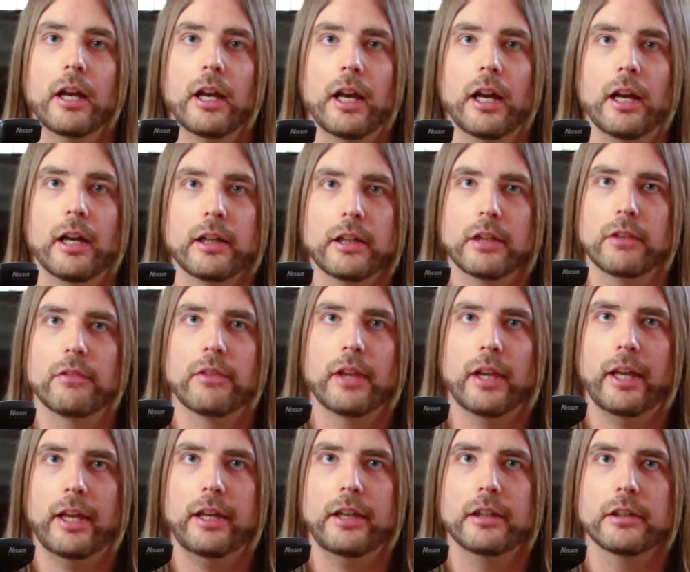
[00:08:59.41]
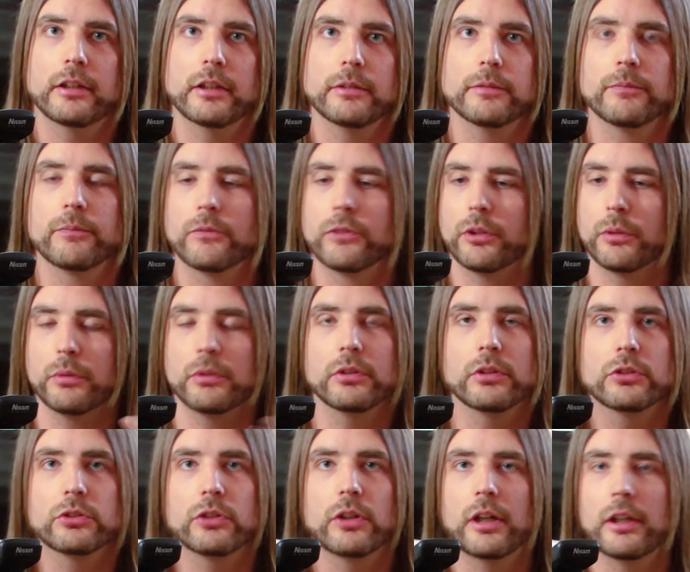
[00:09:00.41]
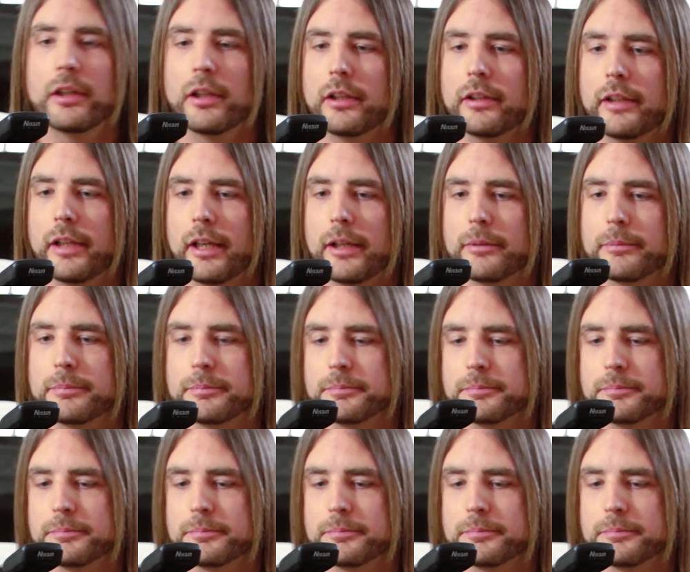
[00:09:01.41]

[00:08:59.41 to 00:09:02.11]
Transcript: and give that halo. So we're going to try that now.